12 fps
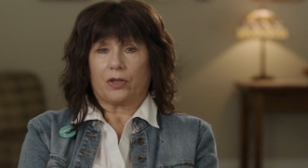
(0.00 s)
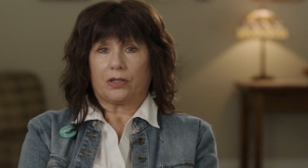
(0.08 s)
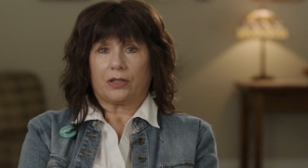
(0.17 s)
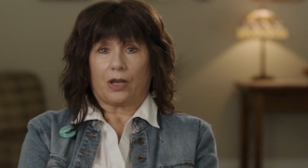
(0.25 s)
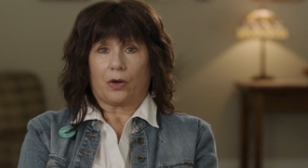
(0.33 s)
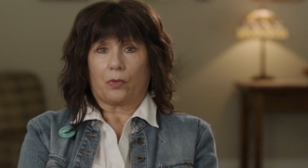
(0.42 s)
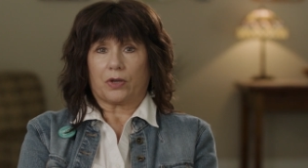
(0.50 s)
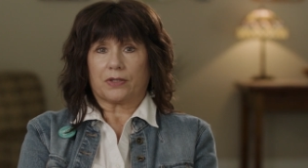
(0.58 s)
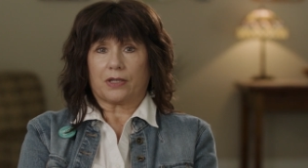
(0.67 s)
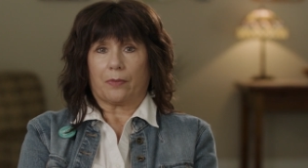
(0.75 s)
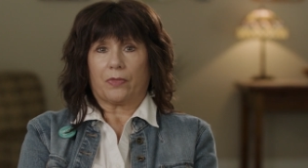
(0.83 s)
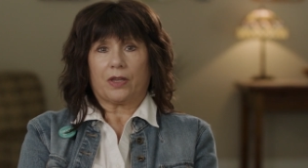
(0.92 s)
that there
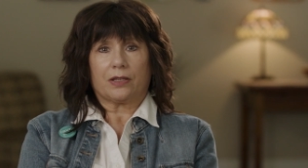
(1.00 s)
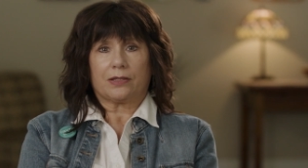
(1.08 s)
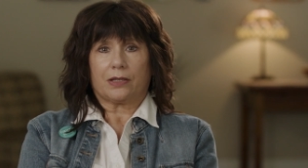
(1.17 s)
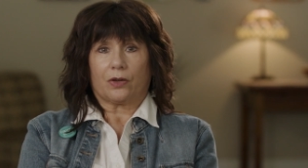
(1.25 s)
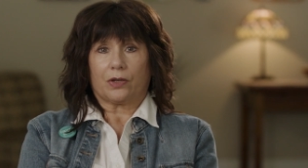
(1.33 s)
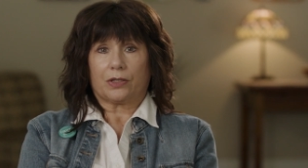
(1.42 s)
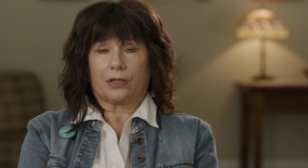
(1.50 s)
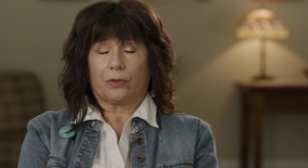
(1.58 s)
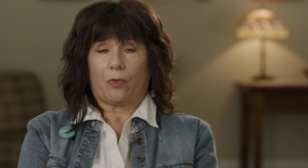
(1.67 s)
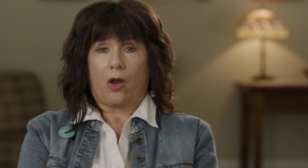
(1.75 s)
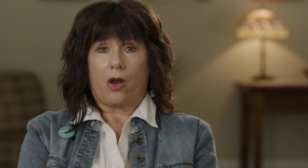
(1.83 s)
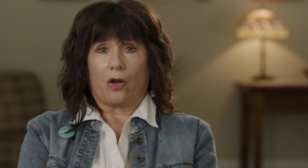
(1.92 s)
was something seriously
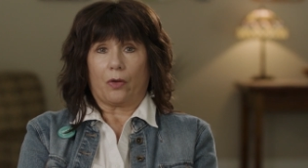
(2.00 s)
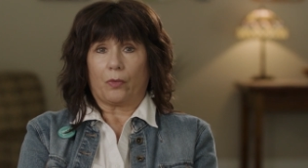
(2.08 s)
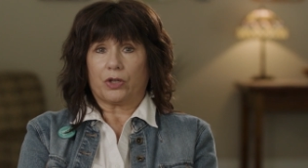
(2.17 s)
wrong,